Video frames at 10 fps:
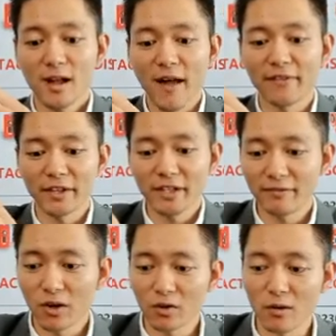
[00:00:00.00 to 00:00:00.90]
And it
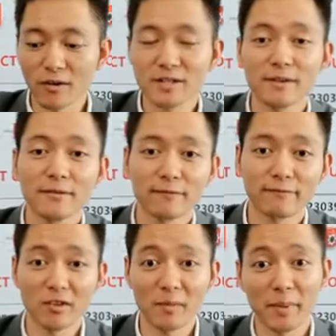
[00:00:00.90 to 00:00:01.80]
will cause
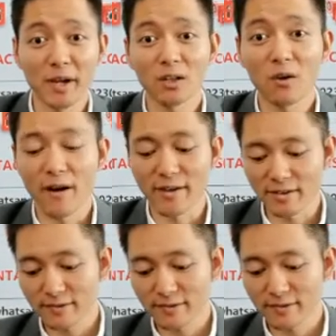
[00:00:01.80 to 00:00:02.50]
very big noise.